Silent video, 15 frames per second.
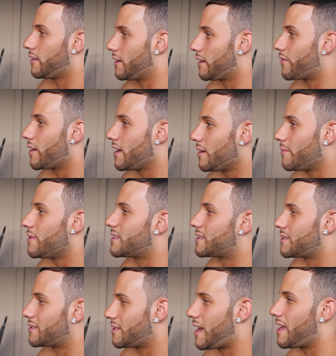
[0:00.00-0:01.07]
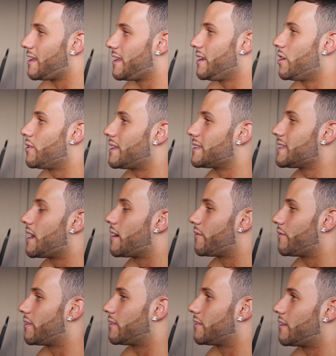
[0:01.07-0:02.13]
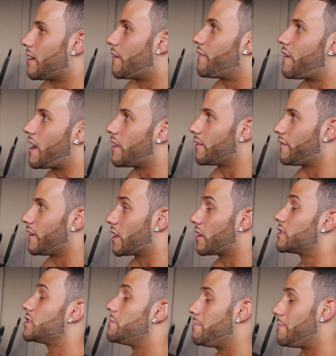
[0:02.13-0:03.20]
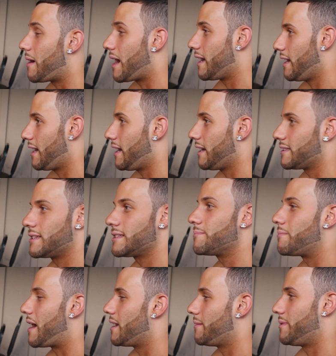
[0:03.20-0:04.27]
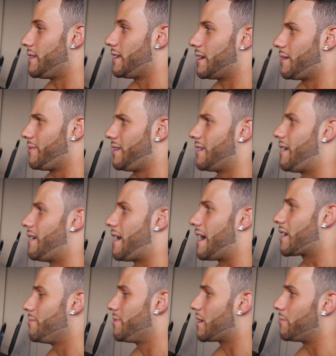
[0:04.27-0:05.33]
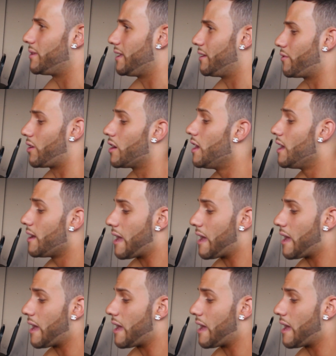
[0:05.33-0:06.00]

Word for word: Like for him, it's and you know that's not a father figure to my eyes. This is my opinion. I mean, I, I, could be completely wrong.